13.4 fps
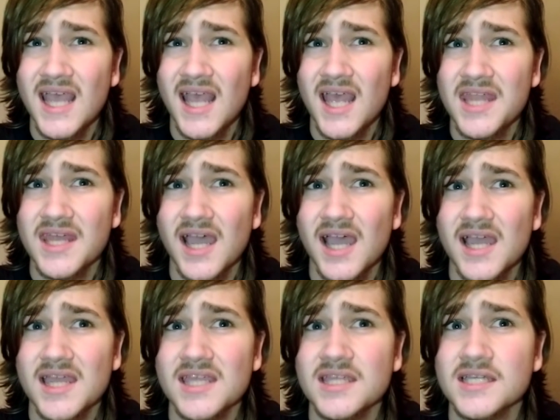and
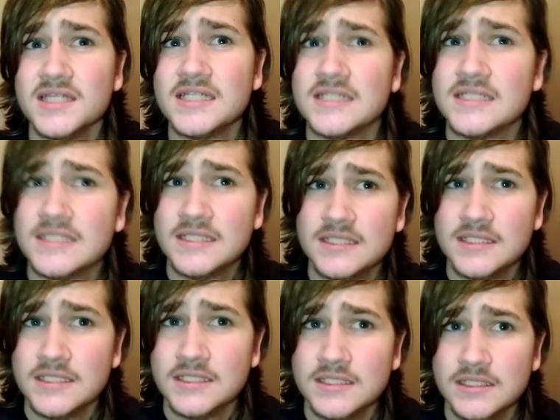I
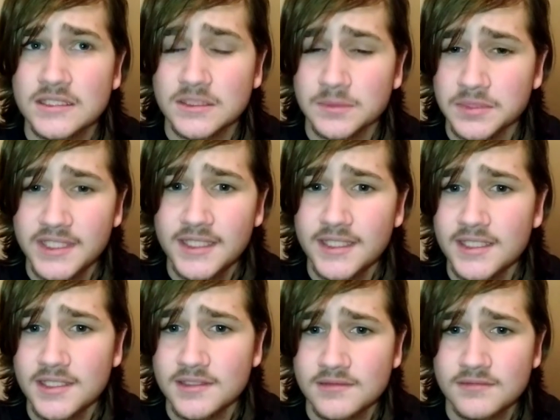
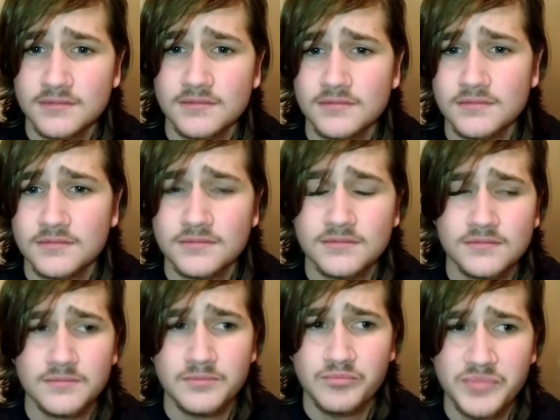completely
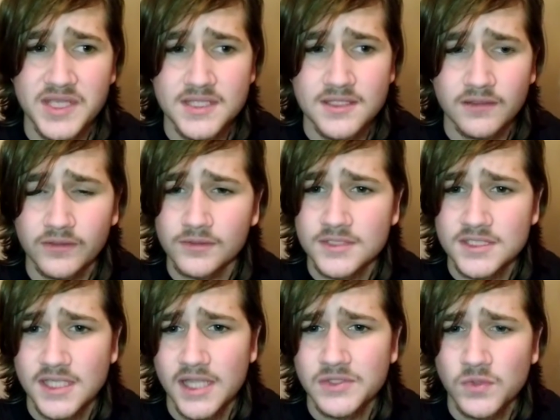beat the little
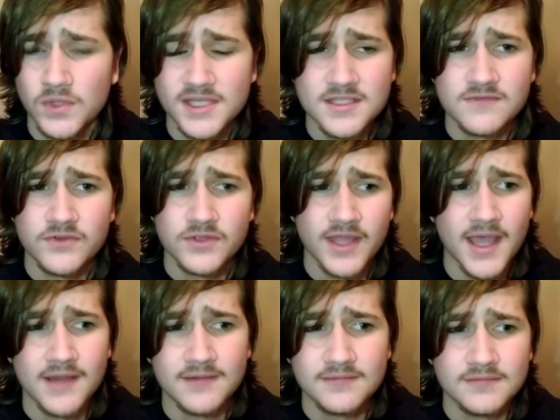side quest for
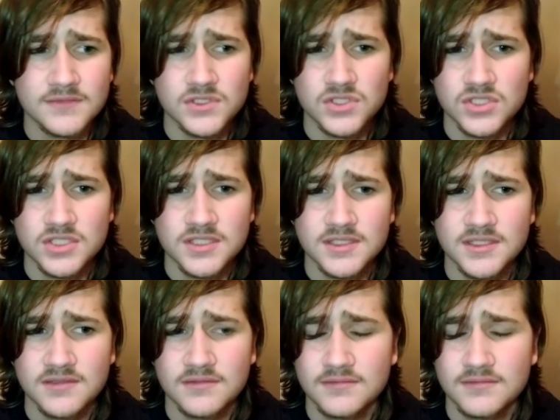that, just